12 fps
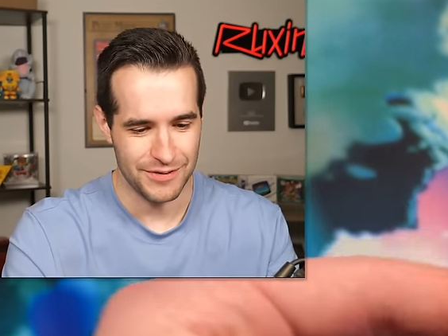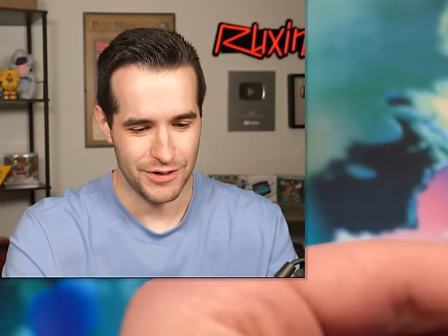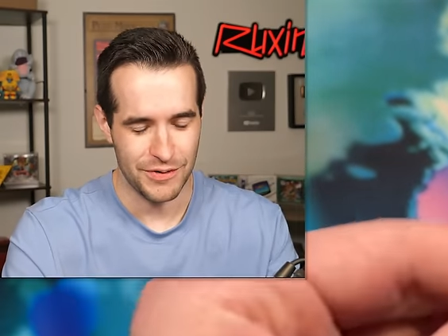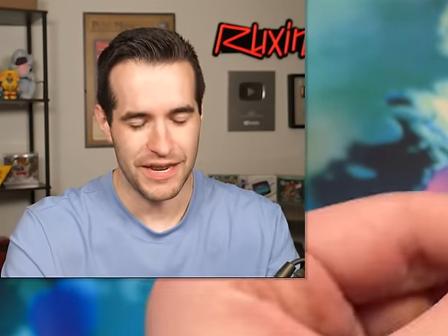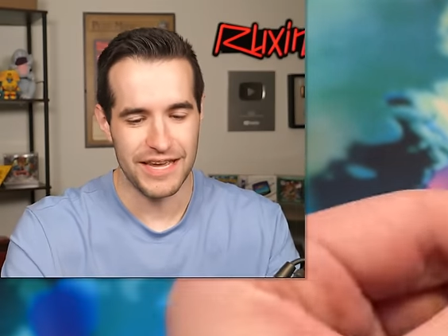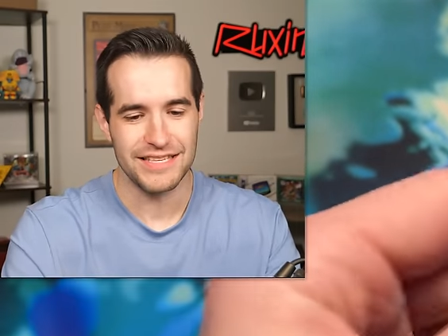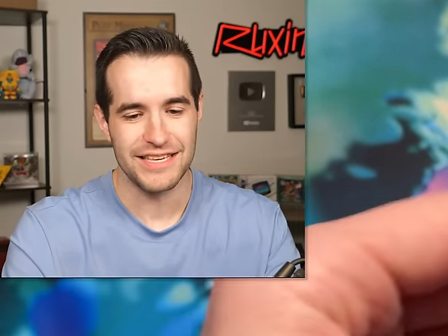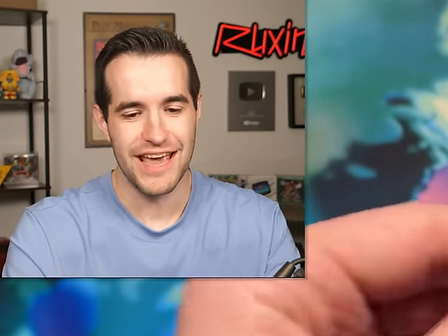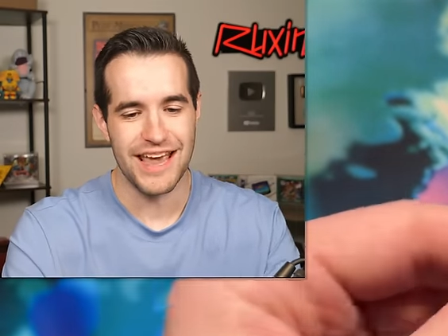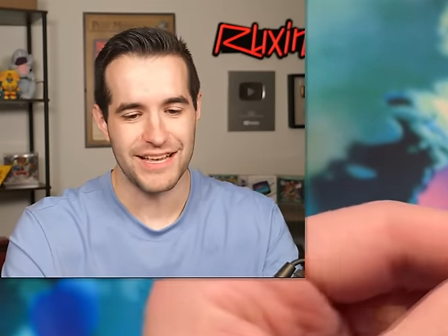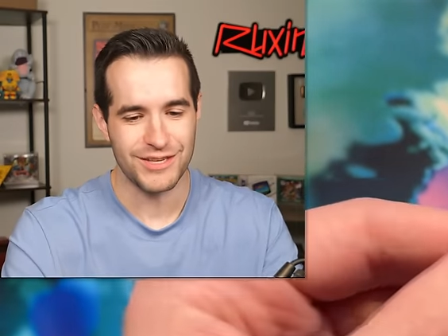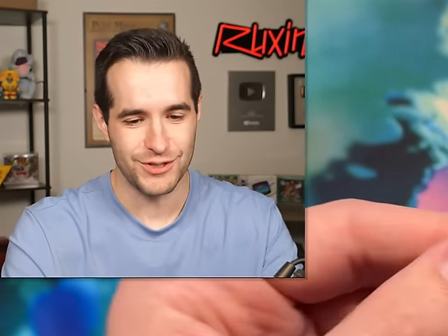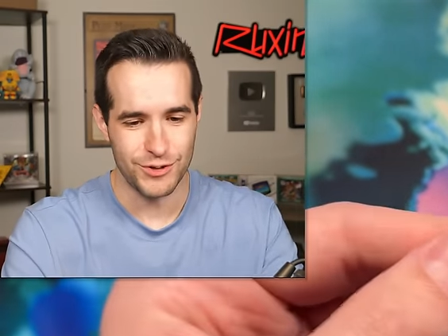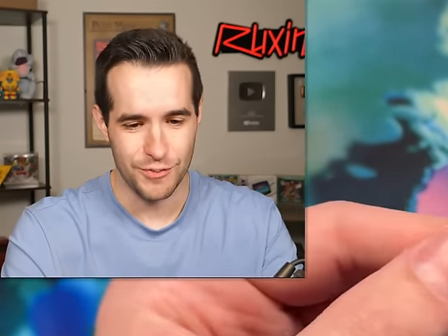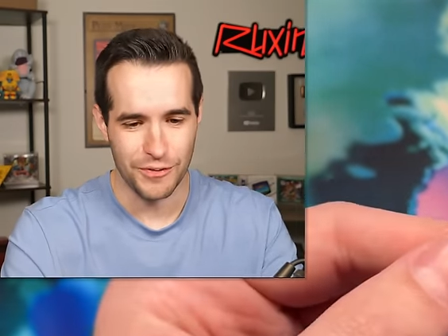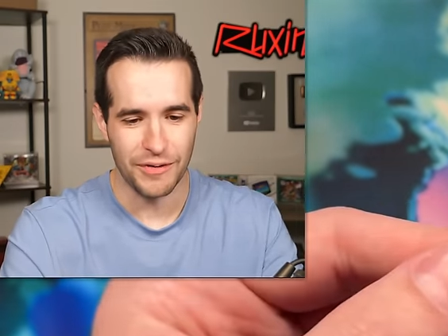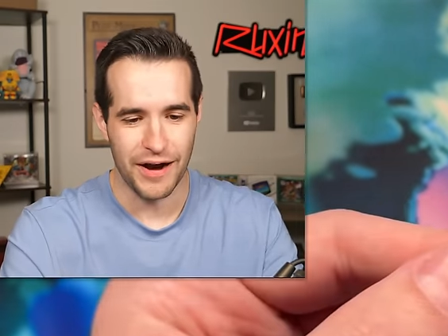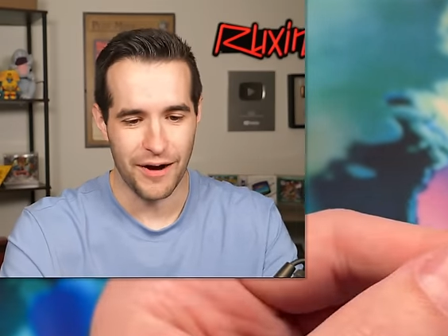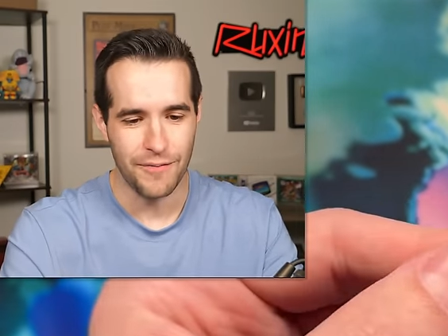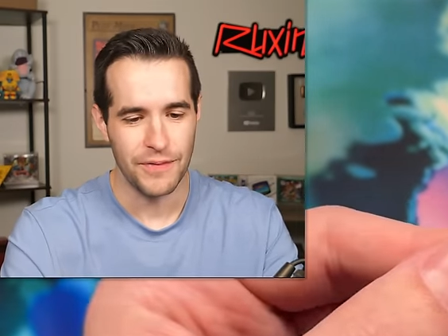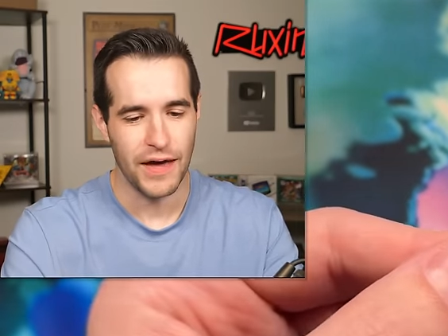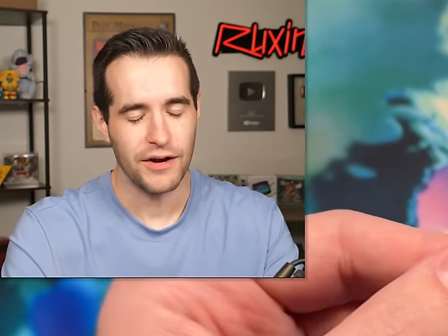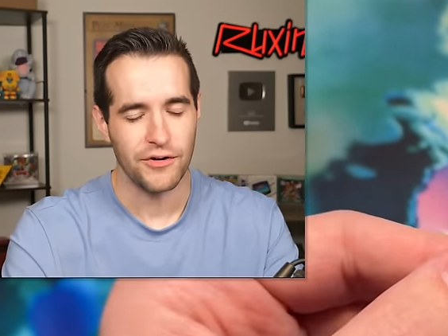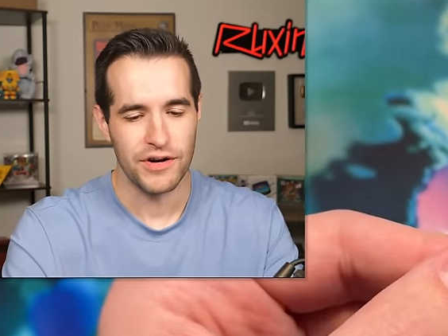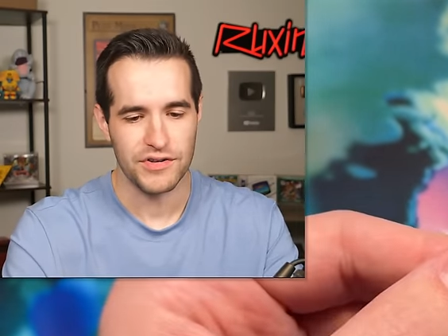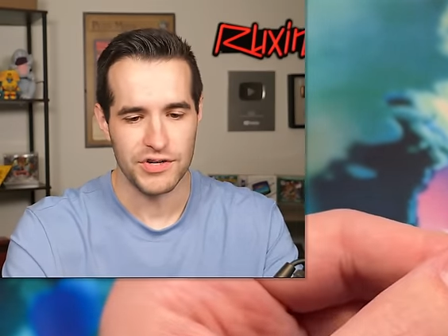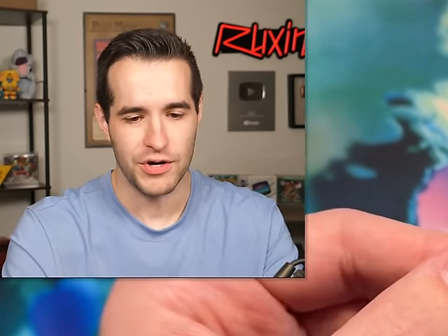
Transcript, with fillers: So it is a super rare, not a crazy